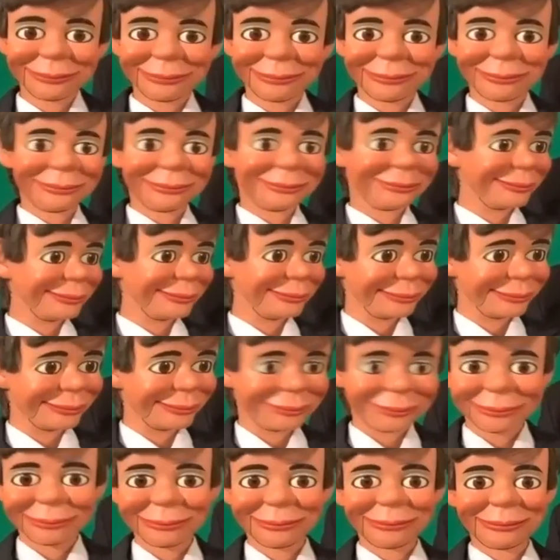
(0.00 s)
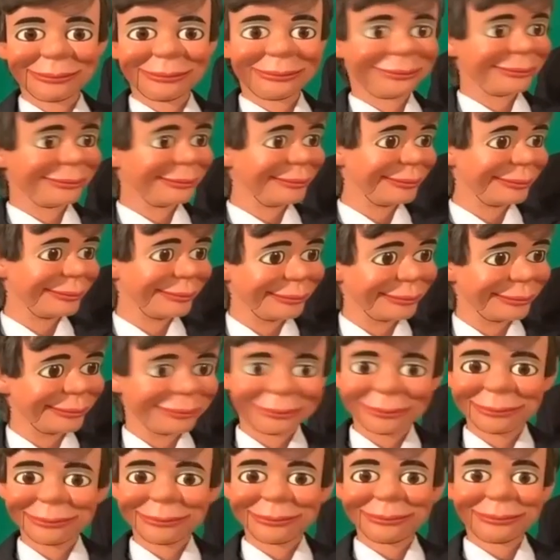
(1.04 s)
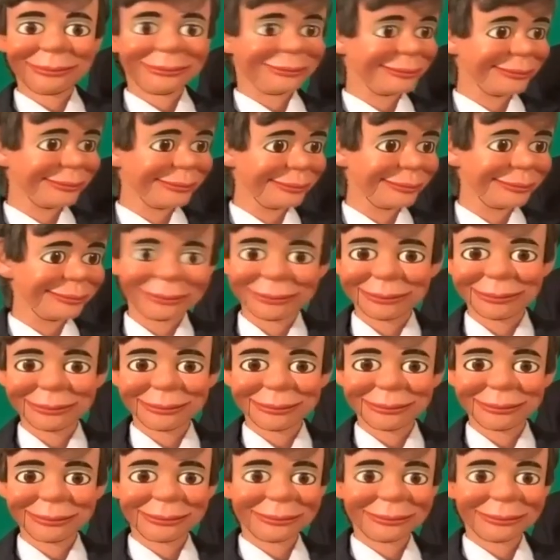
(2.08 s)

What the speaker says: (silent)